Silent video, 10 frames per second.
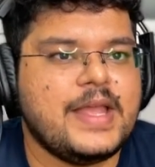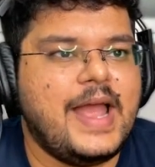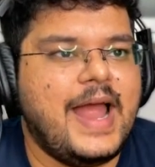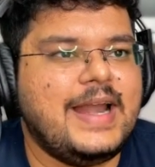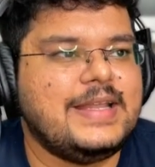
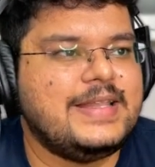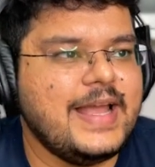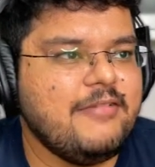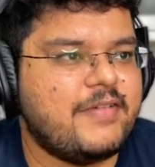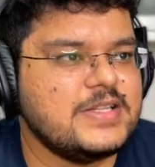And
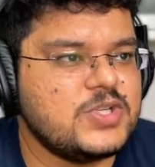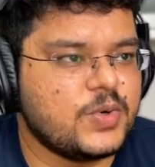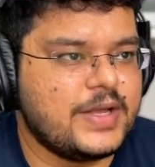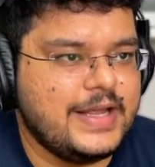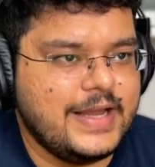then once you
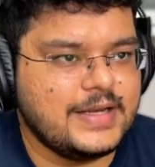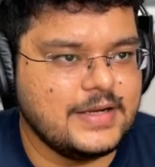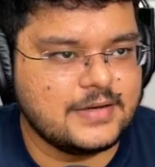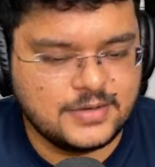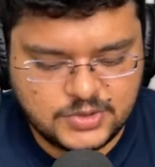create
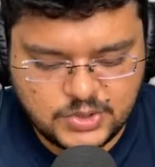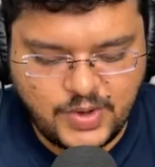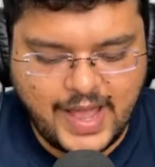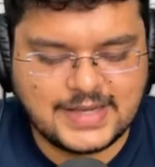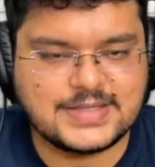it, to
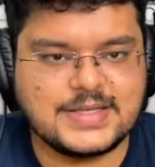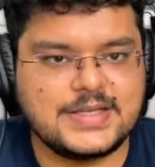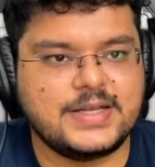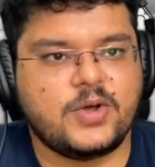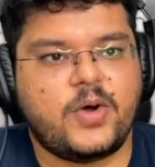access
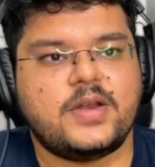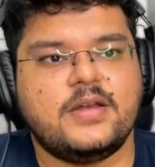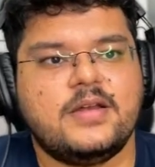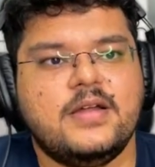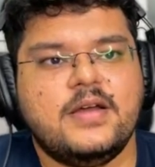it
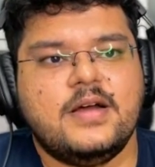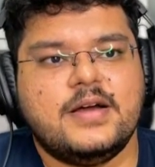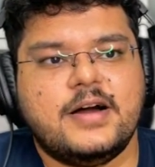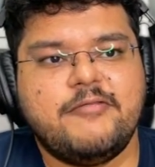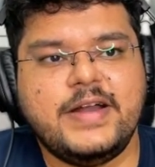on
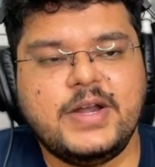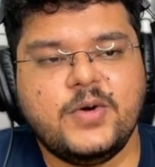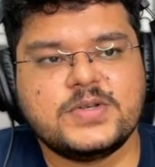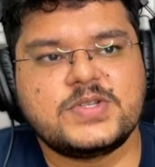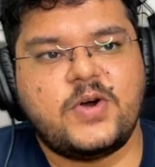a
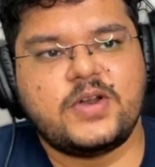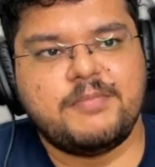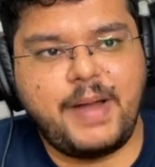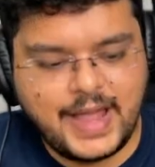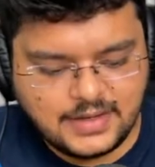Windows or a
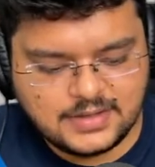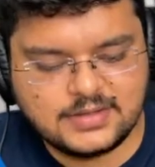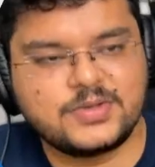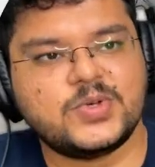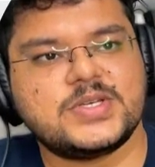Mac,
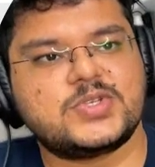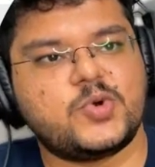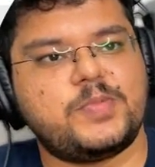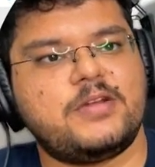you just open